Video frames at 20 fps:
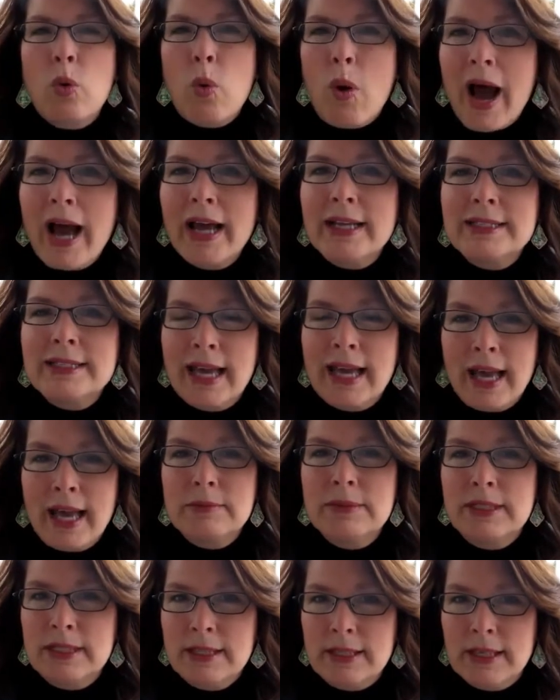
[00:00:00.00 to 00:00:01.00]
quiet
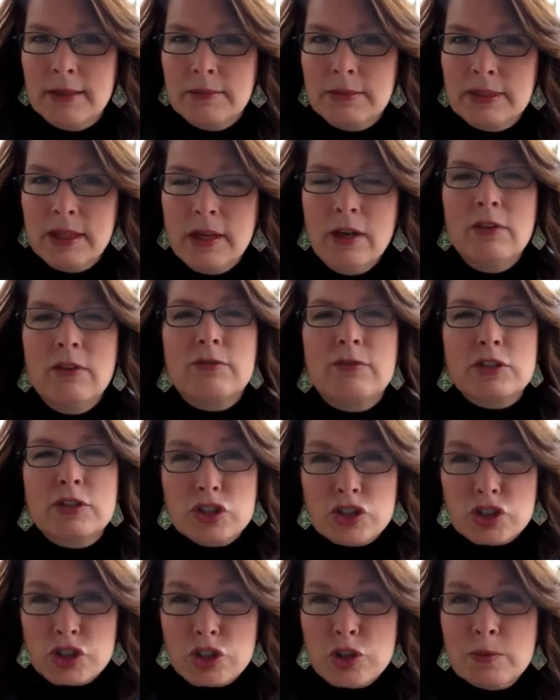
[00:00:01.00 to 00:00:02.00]
time tips for
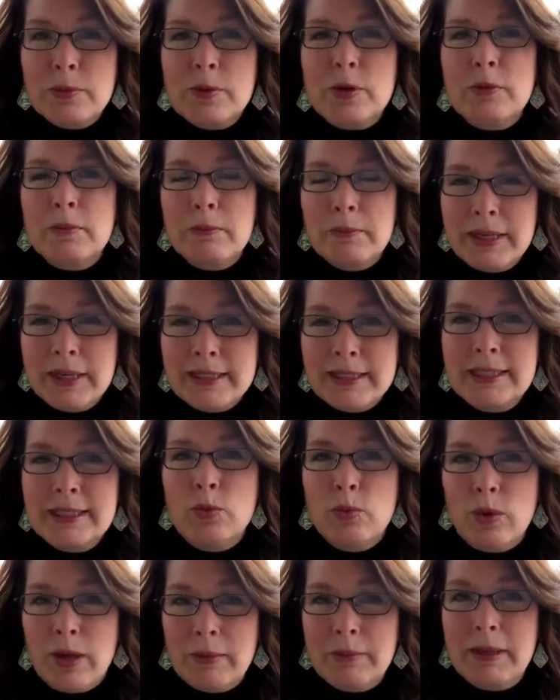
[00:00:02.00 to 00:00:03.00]
super
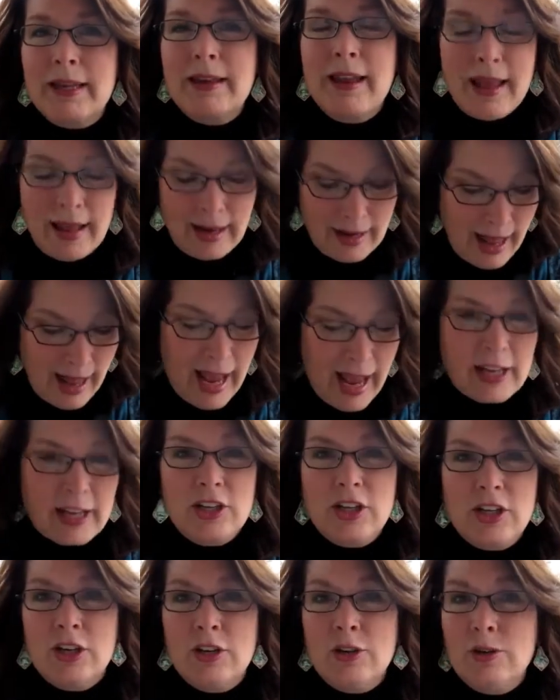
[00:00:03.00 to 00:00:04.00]
busy women
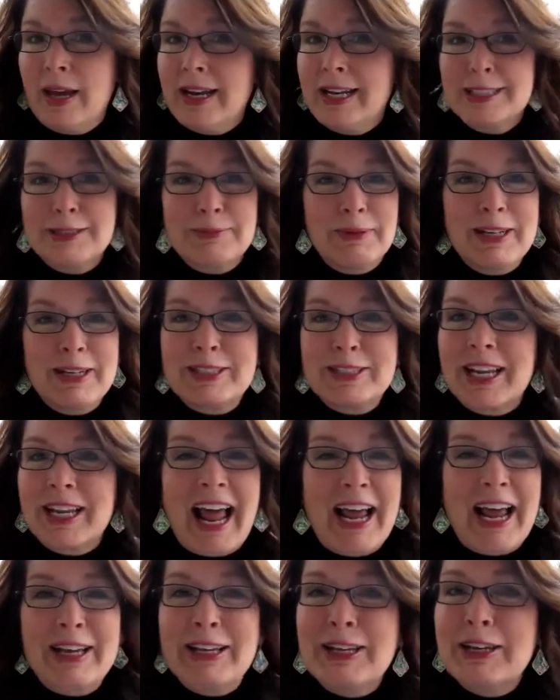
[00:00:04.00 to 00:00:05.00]
like you, and especially
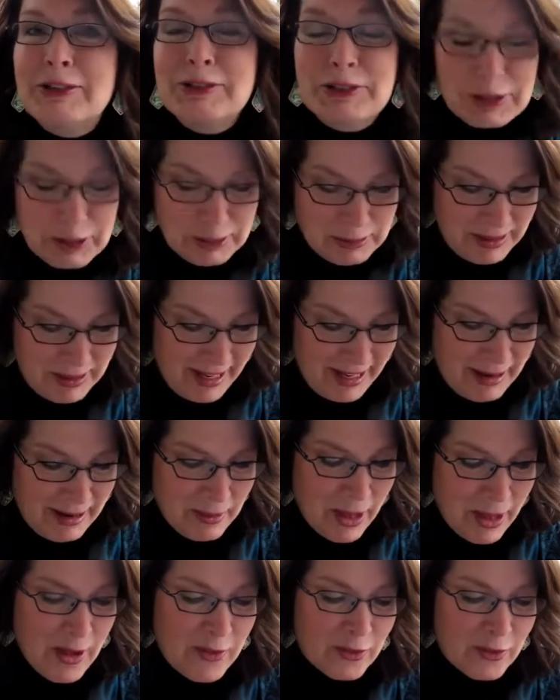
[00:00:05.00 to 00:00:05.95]
like you, Cherie.